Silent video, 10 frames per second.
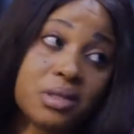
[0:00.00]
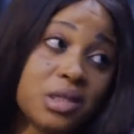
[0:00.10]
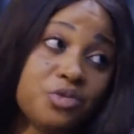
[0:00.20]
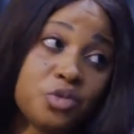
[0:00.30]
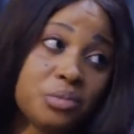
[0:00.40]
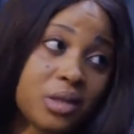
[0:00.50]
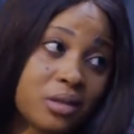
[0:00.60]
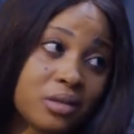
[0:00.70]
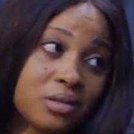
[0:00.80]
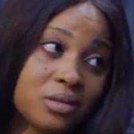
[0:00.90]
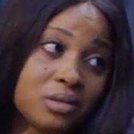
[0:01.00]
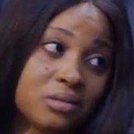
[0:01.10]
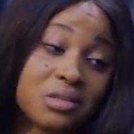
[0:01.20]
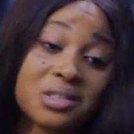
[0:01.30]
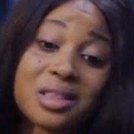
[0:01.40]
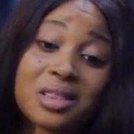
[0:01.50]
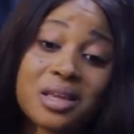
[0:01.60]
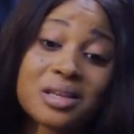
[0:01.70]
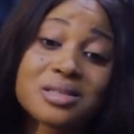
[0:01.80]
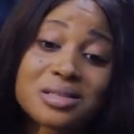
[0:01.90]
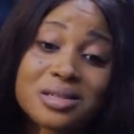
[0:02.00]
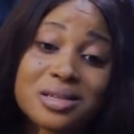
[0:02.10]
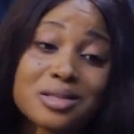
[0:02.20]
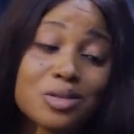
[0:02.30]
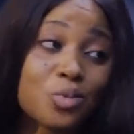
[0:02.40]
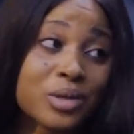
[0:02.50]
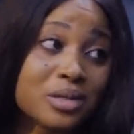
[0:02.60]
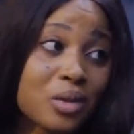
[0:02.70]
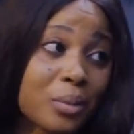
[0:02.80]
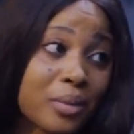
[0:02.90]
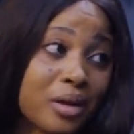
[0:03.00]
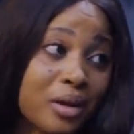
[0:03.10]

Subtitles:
Believe you me, she thinks it's wisdom.